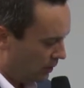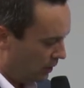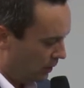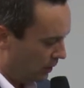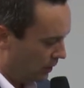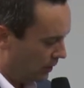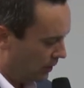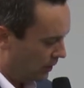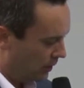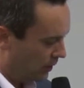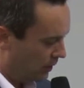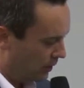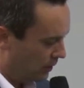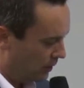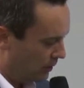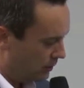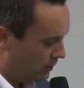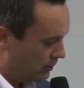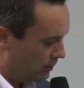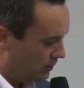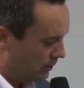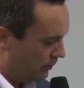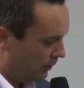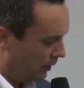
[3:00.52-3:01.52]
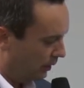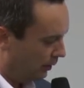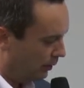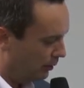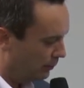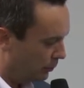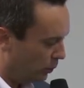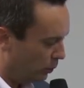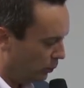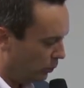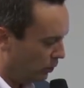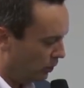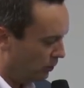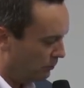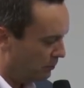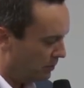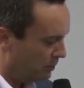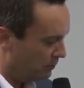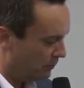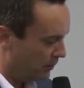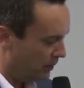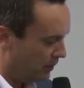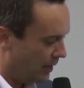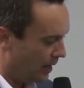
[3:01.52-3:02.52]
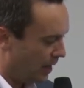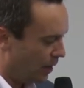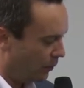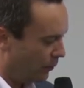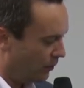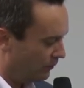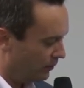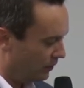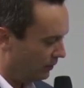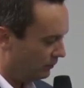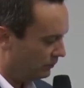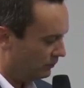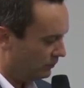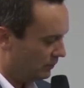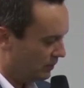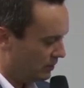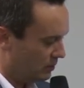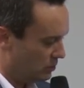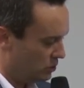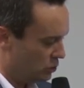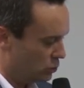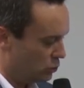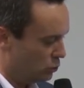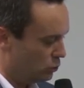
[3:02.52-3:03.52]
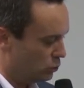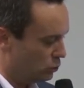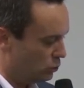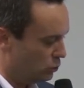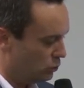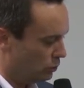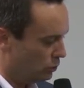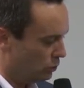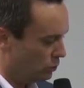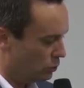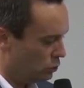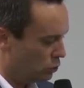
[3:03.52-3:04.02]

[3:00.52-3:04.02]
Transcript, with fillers: Uh, the liberal commitment, however, is to